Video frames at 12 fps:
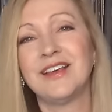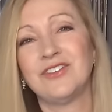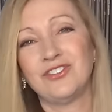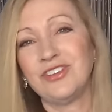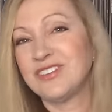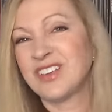
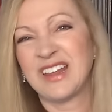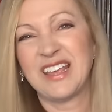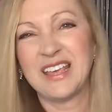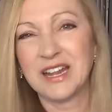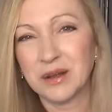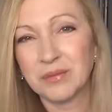she's gonna
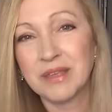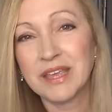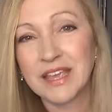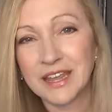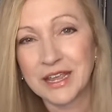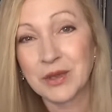get them
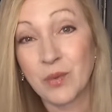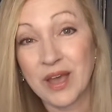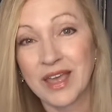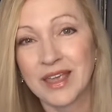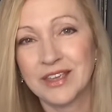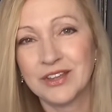
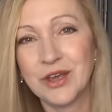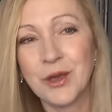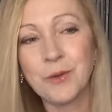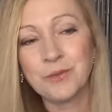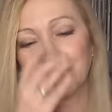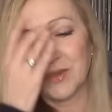anyway, you
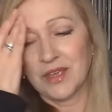know?